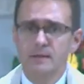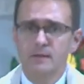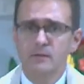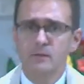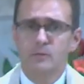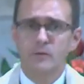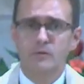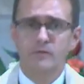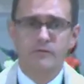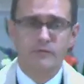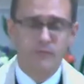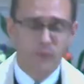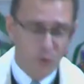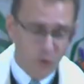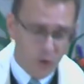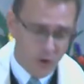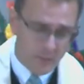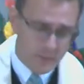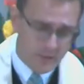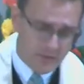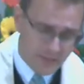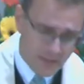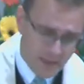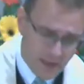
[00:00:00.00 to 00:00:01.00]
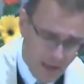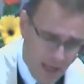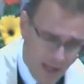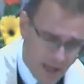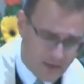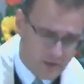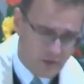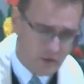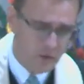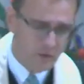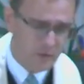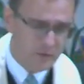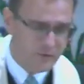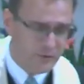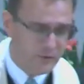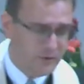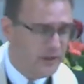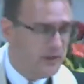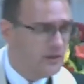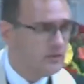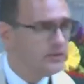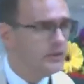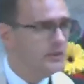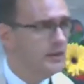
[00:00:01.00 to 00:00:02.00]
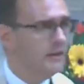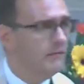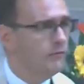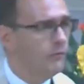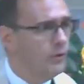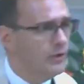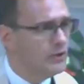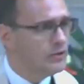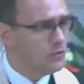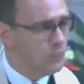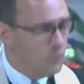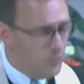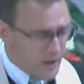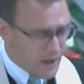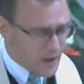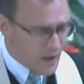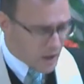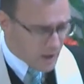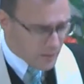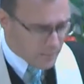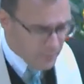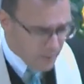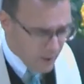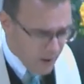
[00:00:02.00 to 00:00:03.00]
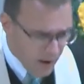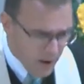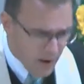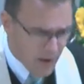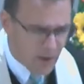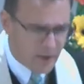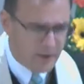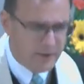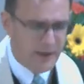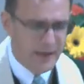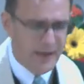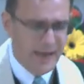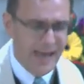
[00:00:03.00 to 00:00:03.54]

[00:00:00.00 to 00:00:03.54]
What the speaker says: Reformed theological tradition, of which we are part,